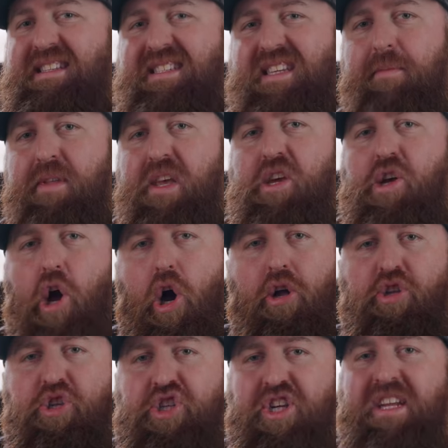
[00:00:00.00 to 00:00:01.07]
It's something
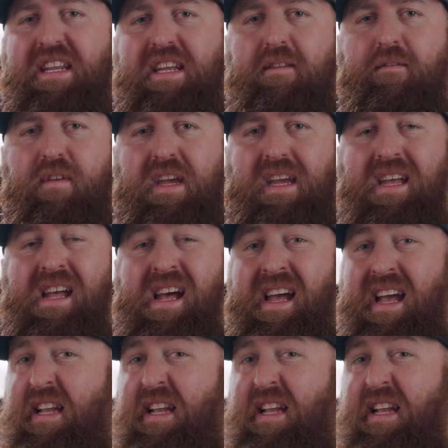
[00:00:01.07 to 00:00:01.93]
called GDV.